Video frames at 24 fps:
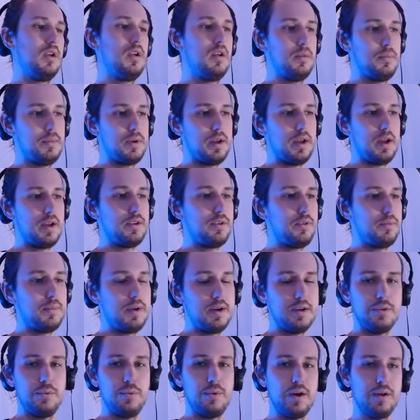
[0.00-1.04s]
But I don't
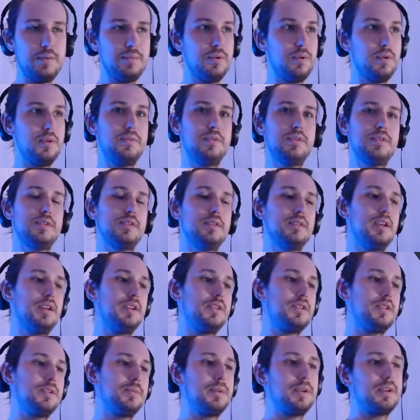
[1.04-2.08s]
mind a wide board versus
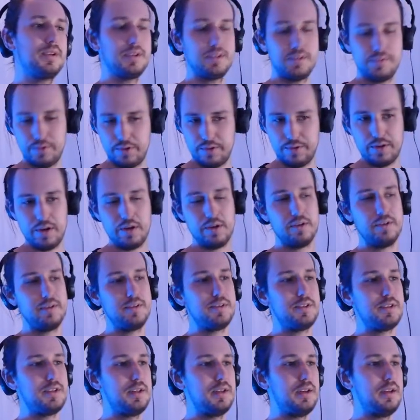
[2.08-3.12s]
Nature because of all the
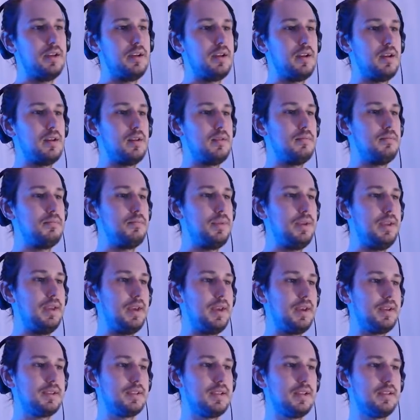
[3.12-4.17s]
RNG
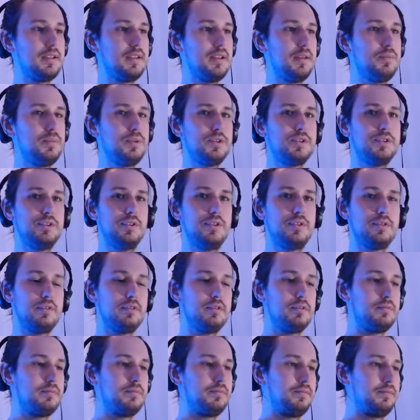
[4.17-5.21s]
BS that they push you through.